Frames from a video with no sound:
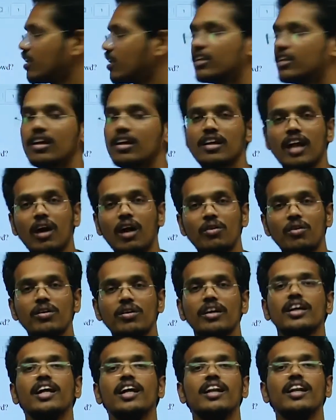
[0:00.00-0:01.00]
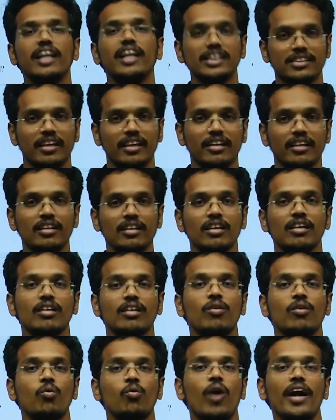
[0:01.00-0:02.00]
the crowd a lesson
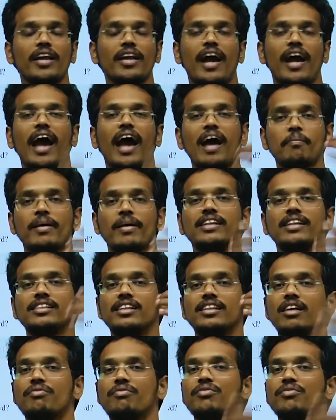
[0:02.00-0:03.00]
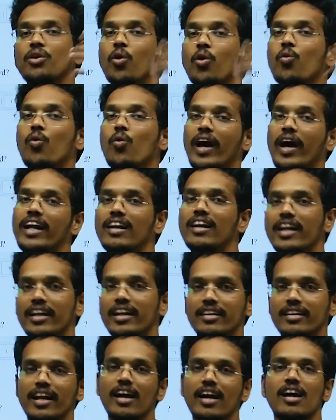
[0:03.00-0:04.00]
what happens if you violate
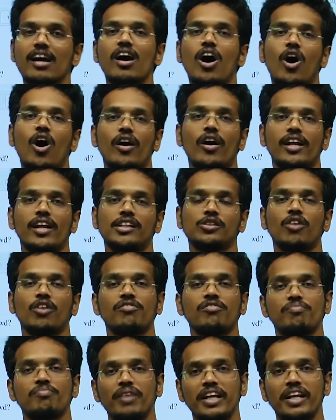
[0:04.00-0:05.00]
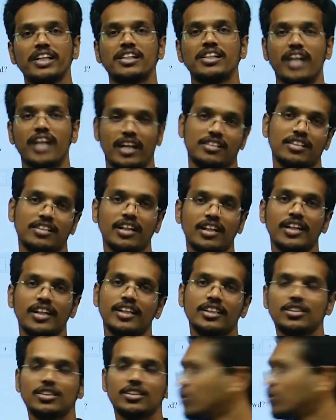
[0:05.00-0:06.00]
the orders of British Raj.
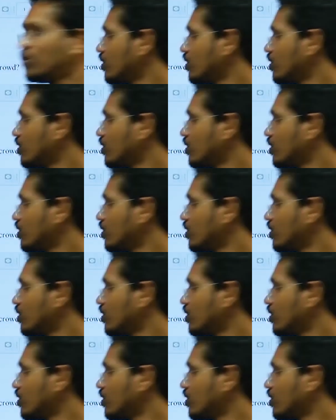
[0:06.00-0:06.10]
So